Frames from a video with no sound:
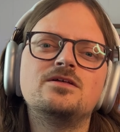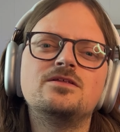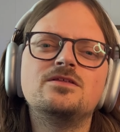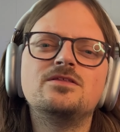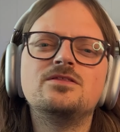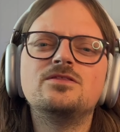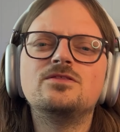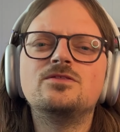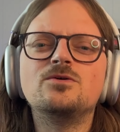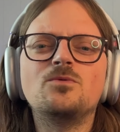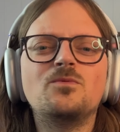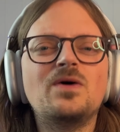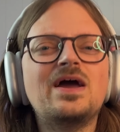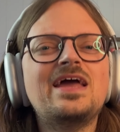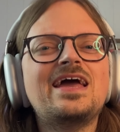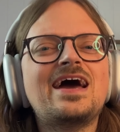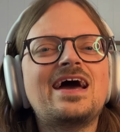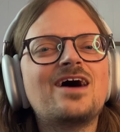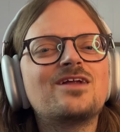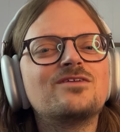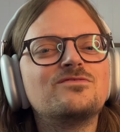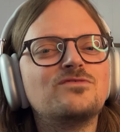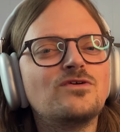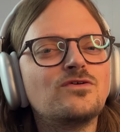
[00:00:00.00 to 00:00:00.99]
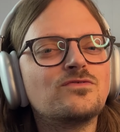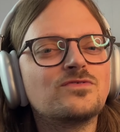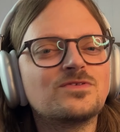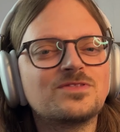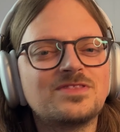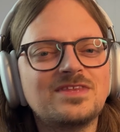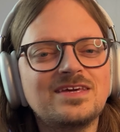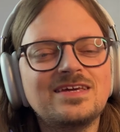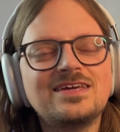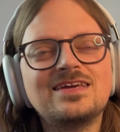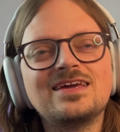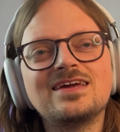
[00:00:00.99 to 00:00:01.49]
The way out of
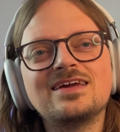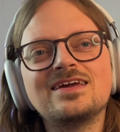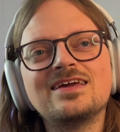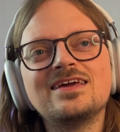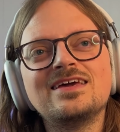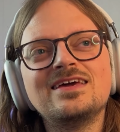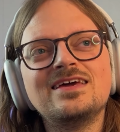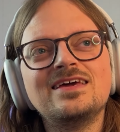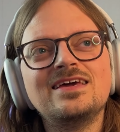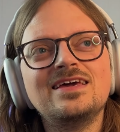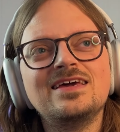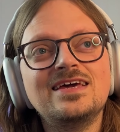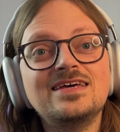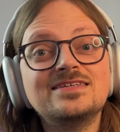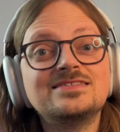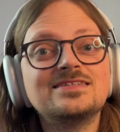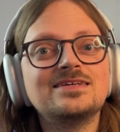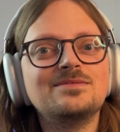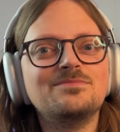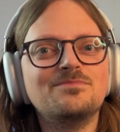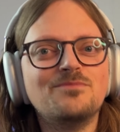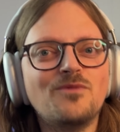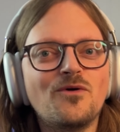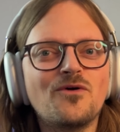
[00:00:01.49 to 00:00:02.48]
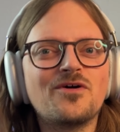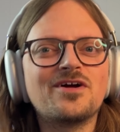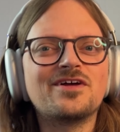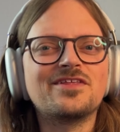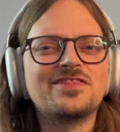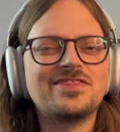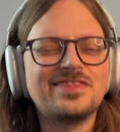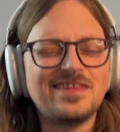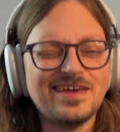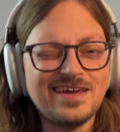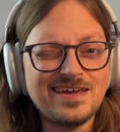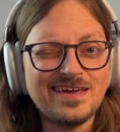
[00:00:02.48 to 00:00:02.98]
overthinking isn't more
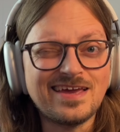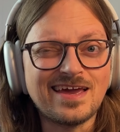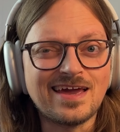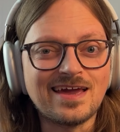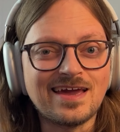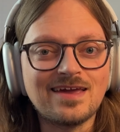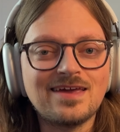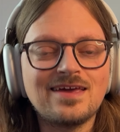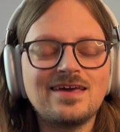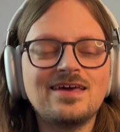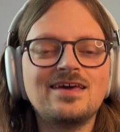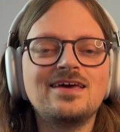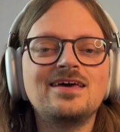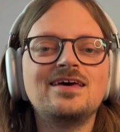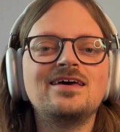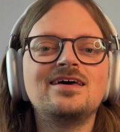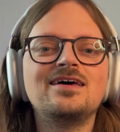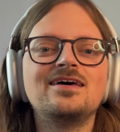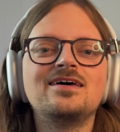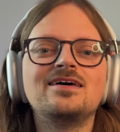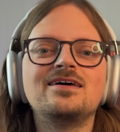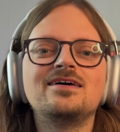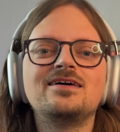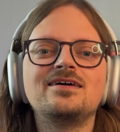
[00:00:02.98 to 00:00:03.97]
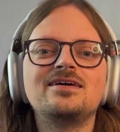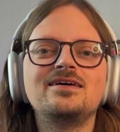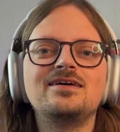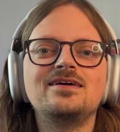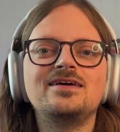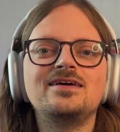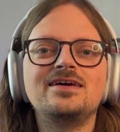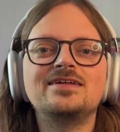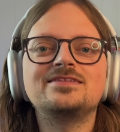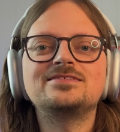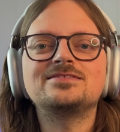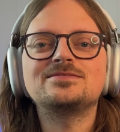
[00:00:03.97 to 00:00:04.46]
thinking,
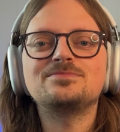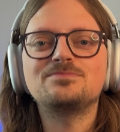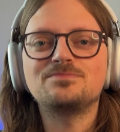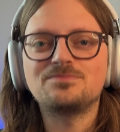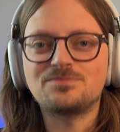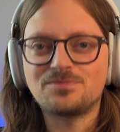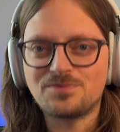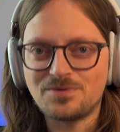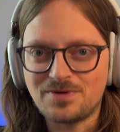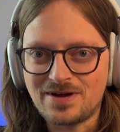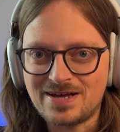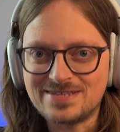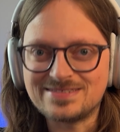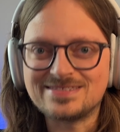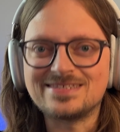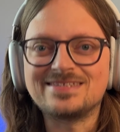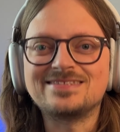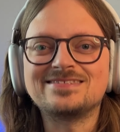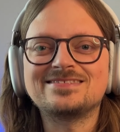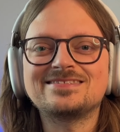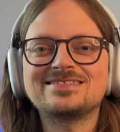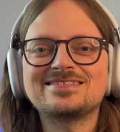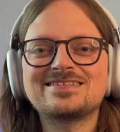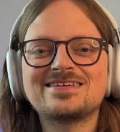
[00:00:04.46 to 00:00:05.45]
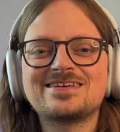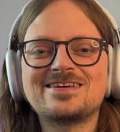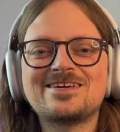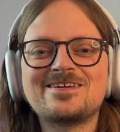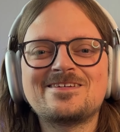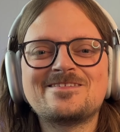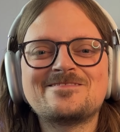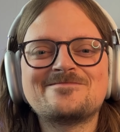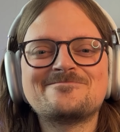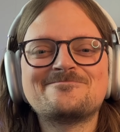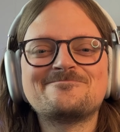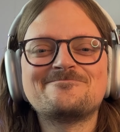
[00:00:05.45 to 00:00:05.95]
it's presence.
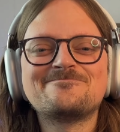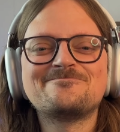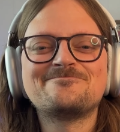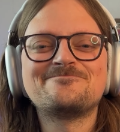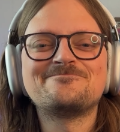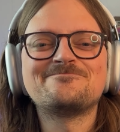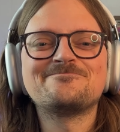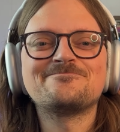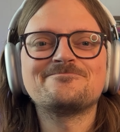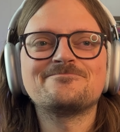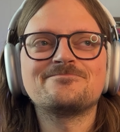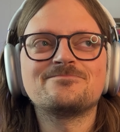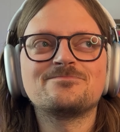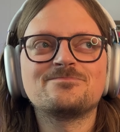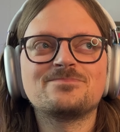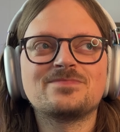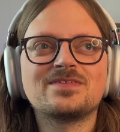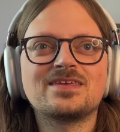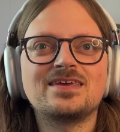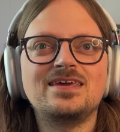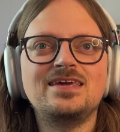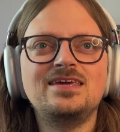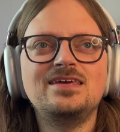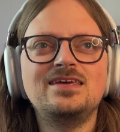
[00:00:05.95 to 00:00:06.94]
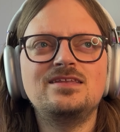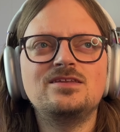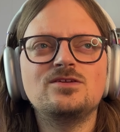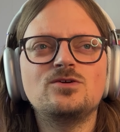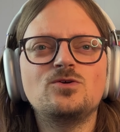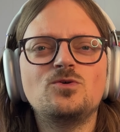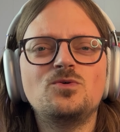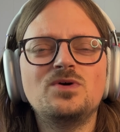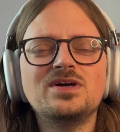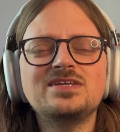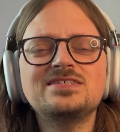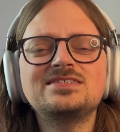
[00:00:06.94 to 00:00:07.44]
In
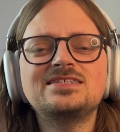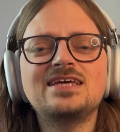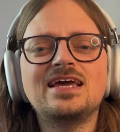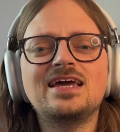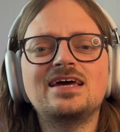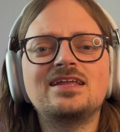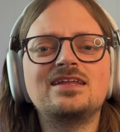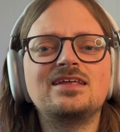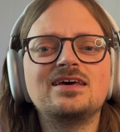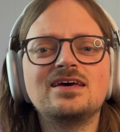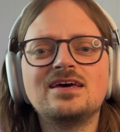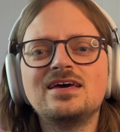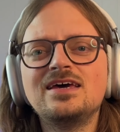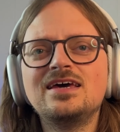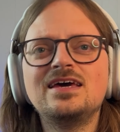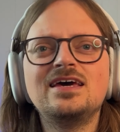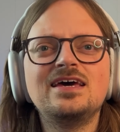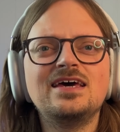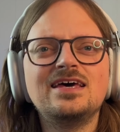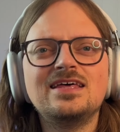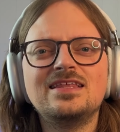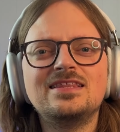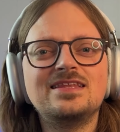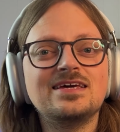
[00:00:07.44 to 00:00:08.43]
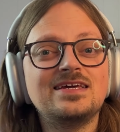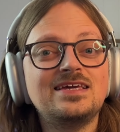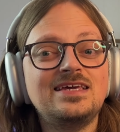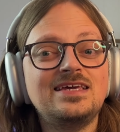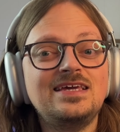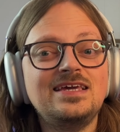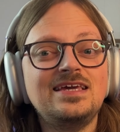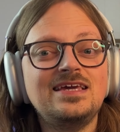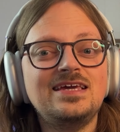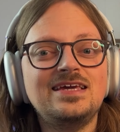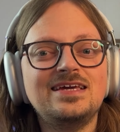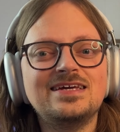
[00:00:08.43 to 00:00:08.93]
Quicksand, the
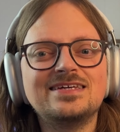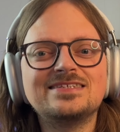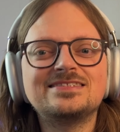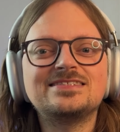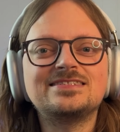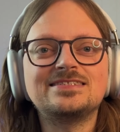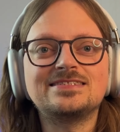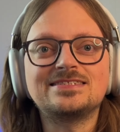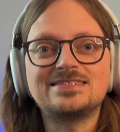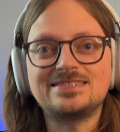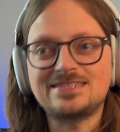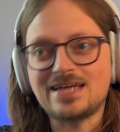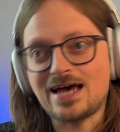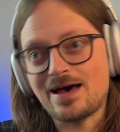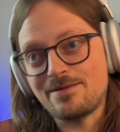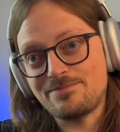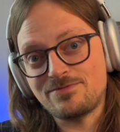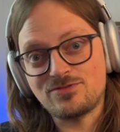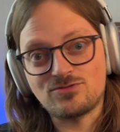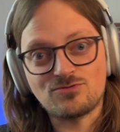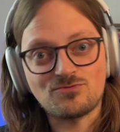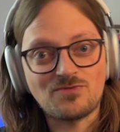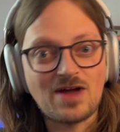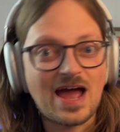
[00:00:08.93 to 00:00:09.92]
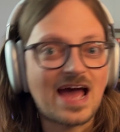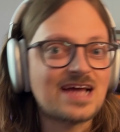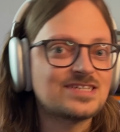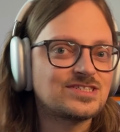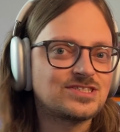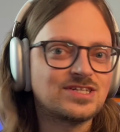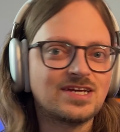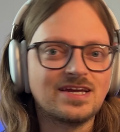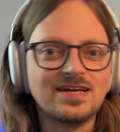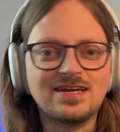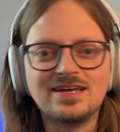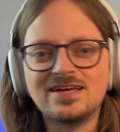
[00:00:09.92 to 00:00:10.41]
key is to stop
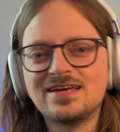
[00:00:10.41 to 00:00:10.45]
thrashing.